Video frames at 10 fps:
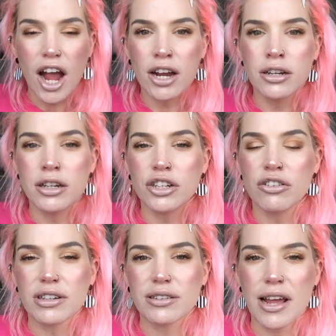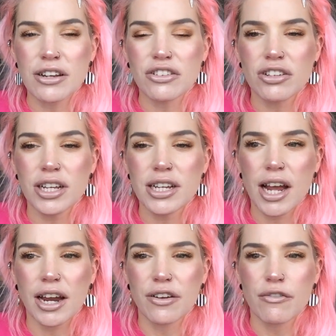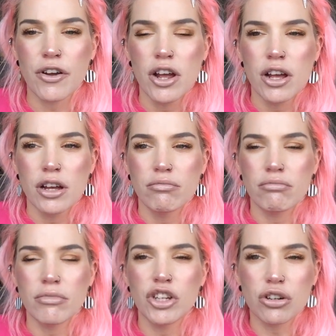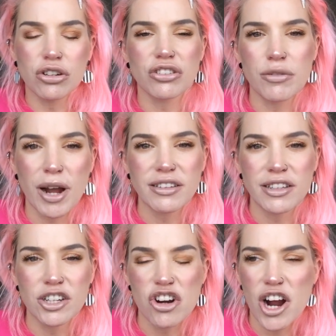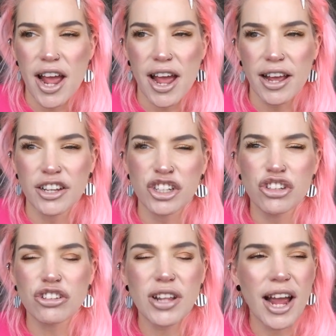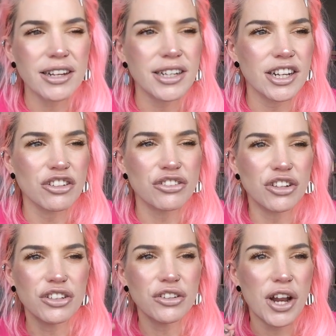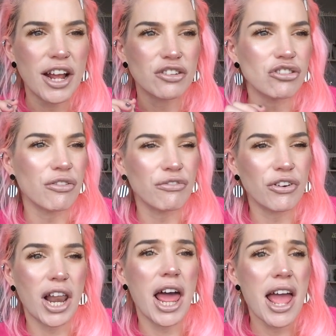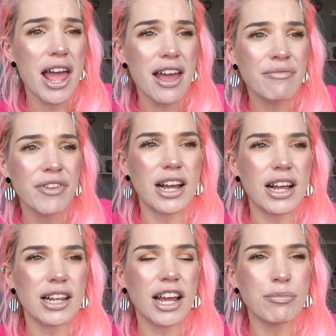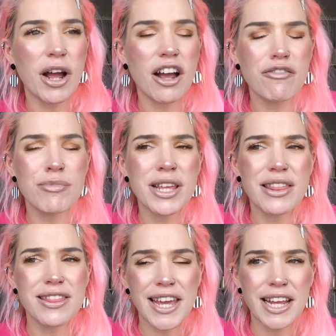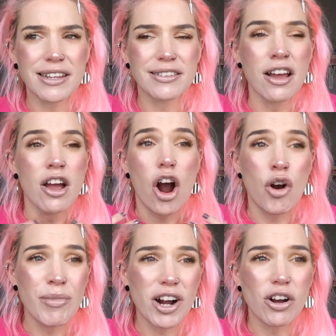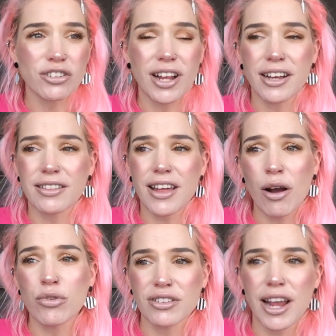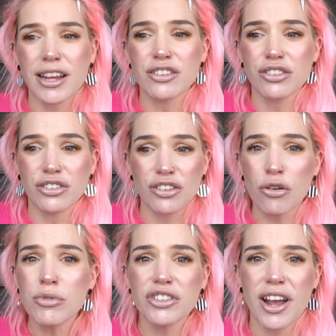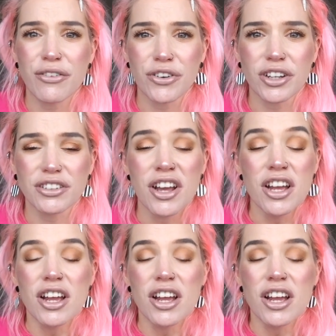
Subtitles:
And you're essentially kind of, you're customizing your hair. You're just adding a certain extra flair. Like, part of me thinks, oh my gosh, like that would take so much effort.